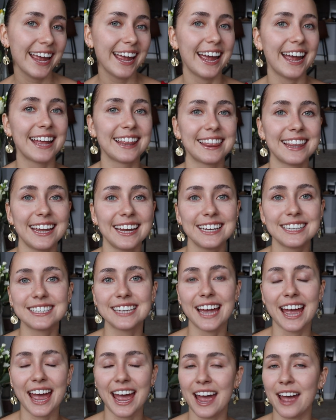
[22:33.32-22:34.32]
and like
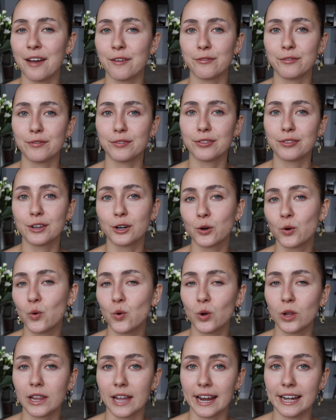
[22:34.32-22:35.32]
to have their
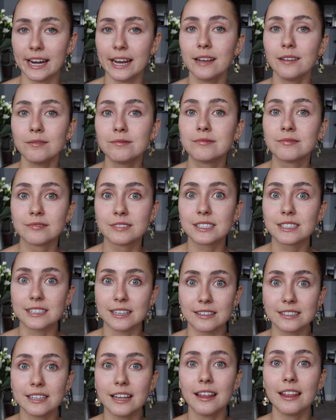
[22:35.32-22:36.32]
cool lighting. The
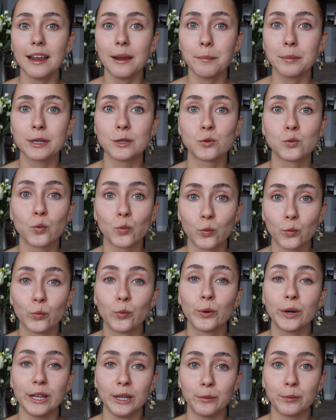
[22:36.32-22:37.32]
sunset lamp is
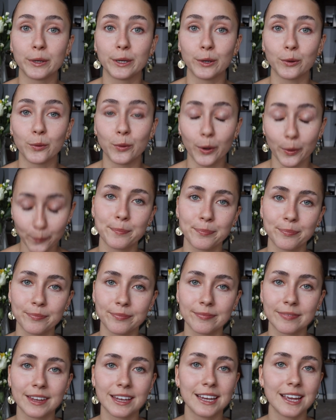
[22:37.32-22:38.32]
really, really cool.
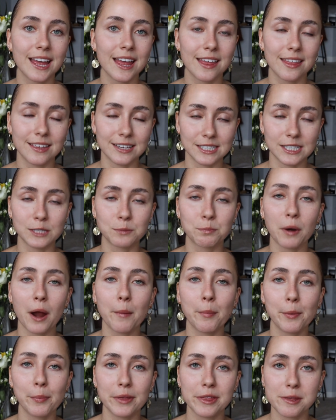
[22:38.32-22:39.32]
This is
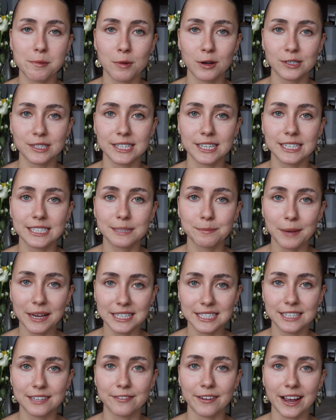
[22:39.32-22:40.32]
probably the most
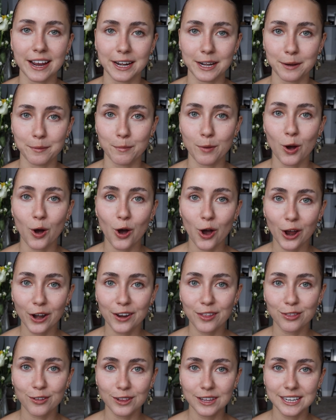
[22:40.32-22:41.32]
expensive item
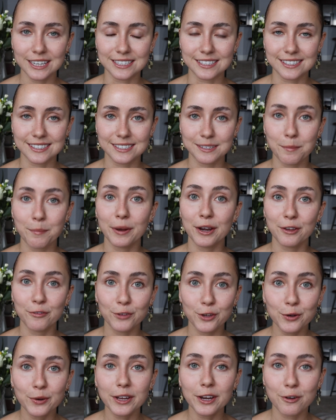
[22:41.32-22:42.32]
on the list, but
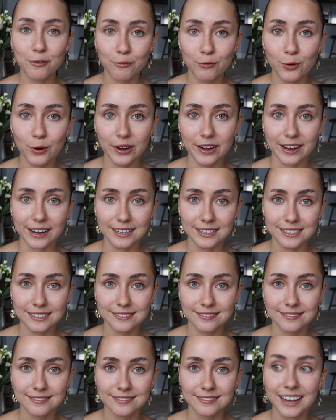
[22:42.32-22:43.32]
if you can afford it
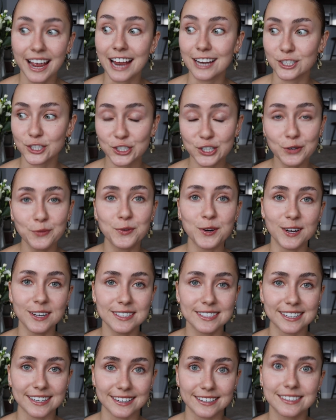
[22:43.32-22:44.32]
and she
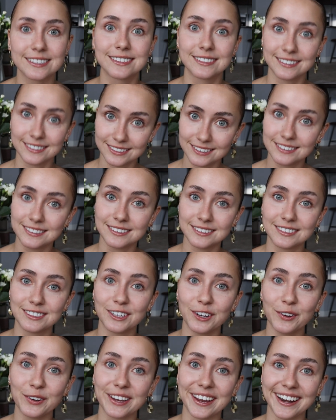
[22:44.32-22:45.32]
wants it,
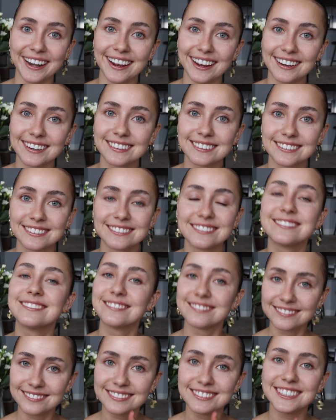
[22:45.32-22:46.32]
go get it.
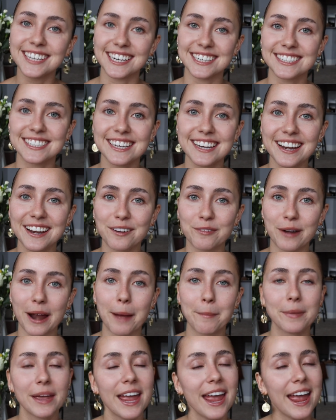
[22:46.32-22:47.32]
Dyson Airwrap.